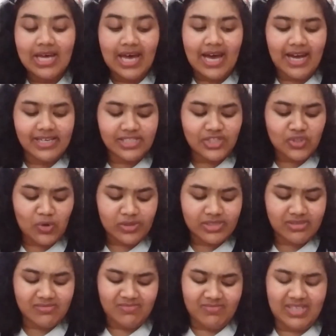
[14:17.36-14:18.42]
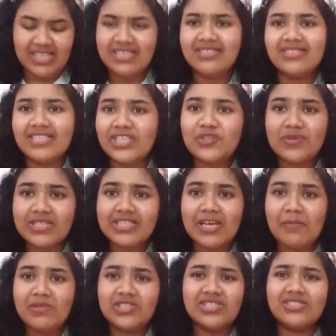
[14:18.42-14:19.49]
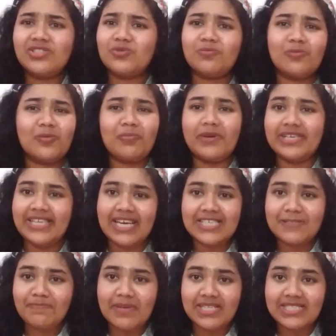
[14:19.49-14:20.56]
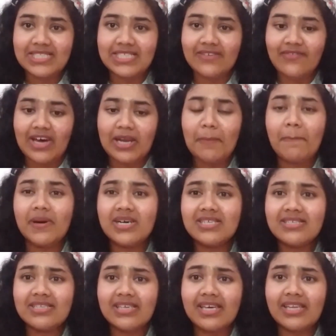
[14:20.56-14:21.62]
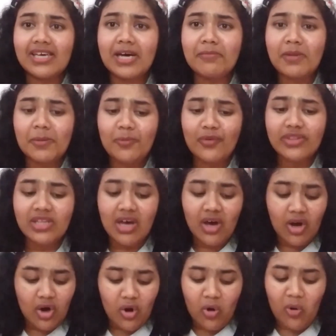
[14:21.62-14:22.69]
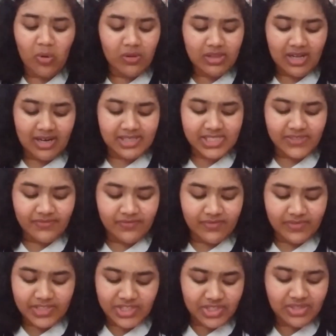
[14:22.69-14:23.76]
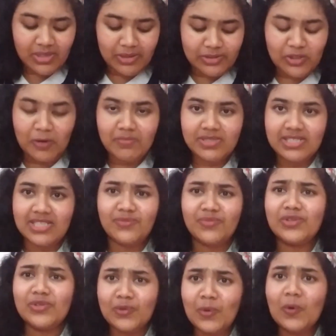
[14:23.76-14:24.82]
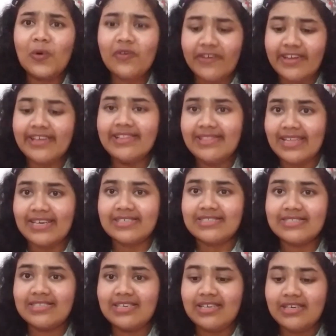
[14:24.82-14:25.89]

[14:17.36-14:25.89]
and it's not easy to establish. It's pretty expensive, and a person can come up with all artificial domiciles with no real links.